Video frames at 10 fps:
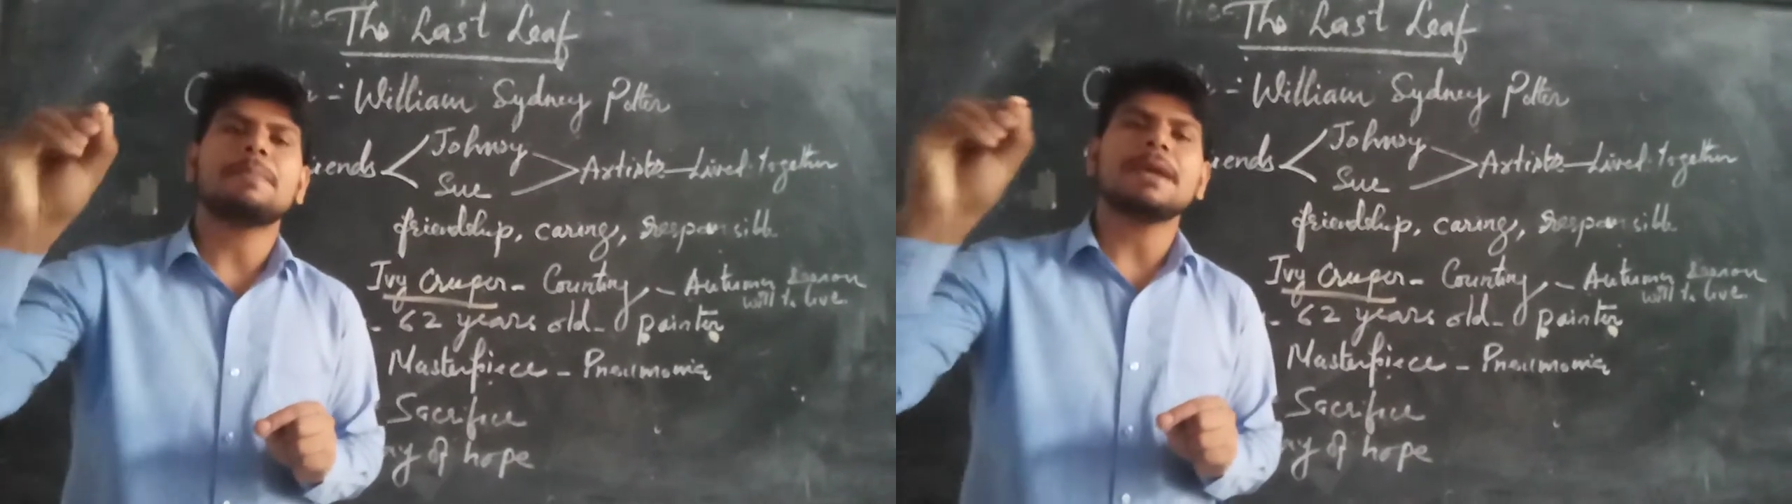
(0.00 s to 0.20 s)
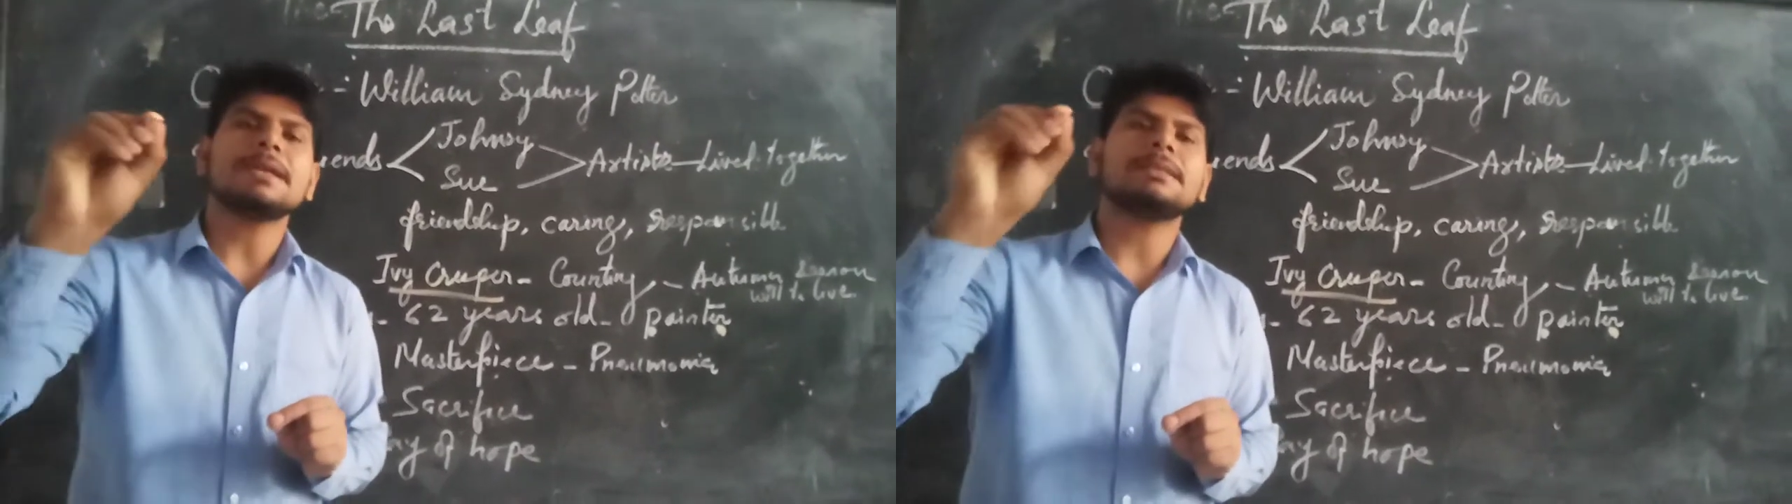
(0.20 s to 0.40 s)

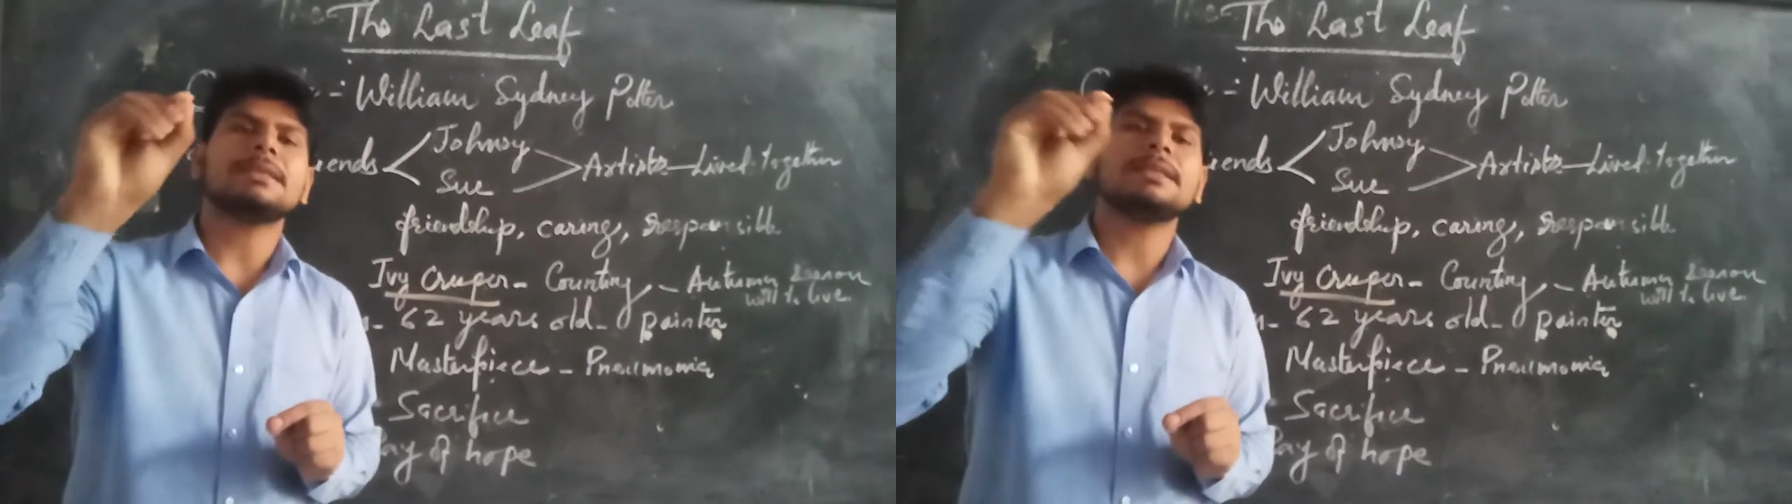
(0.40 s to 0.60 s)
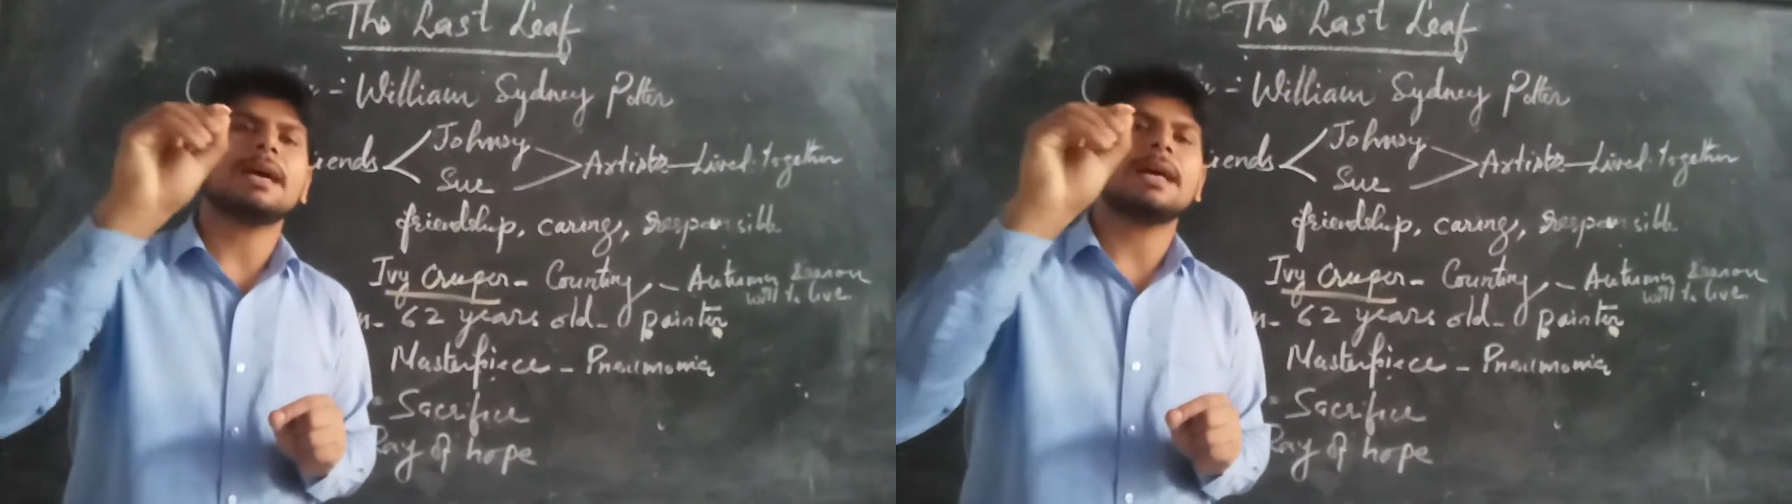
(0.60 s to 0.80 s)

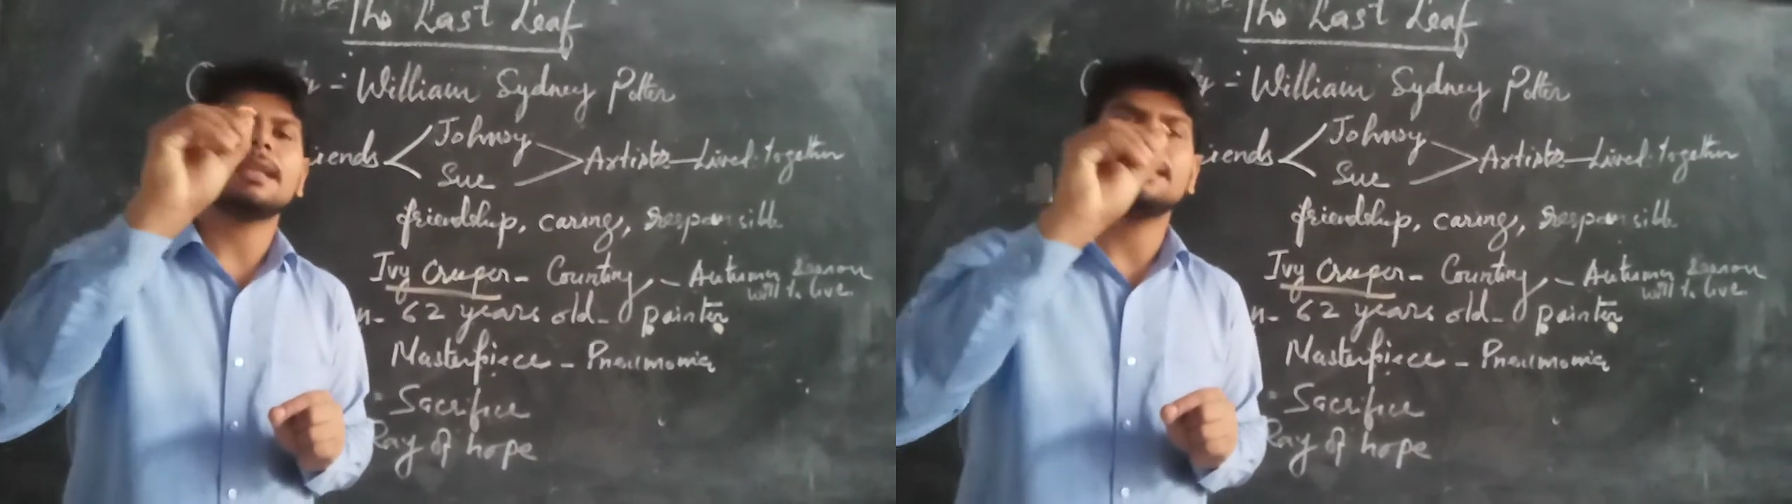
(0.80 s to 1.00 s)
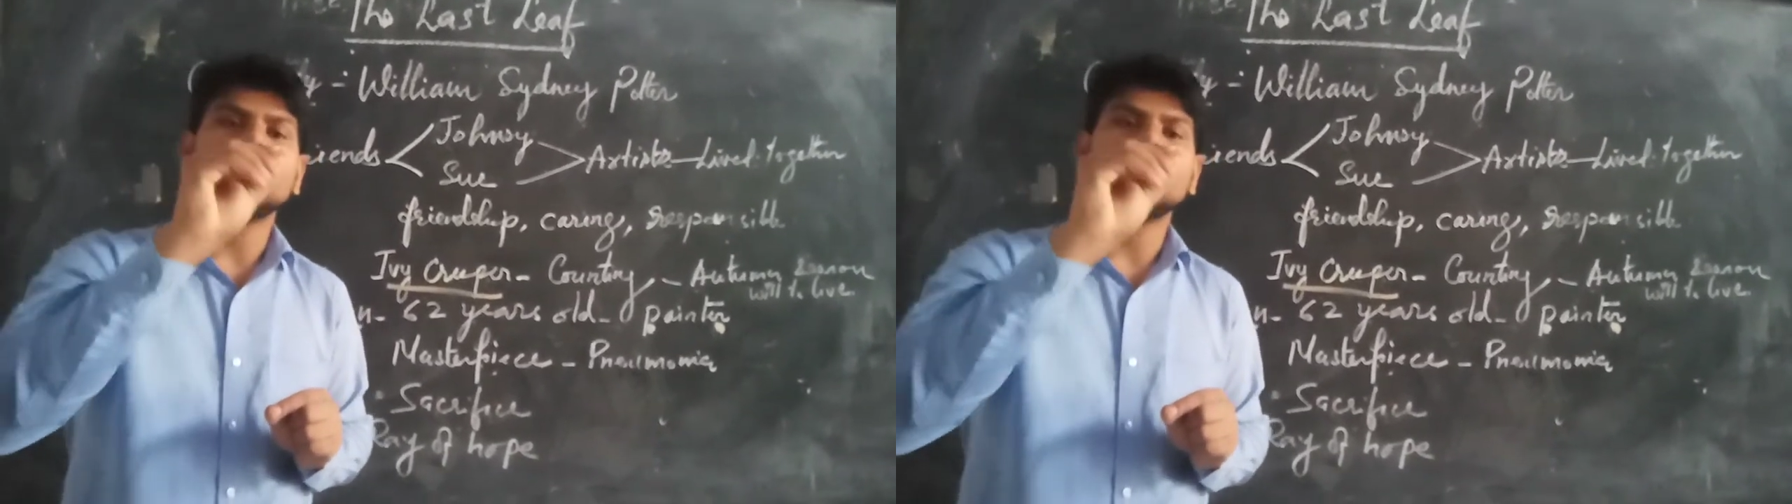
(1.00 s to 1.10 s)
painted a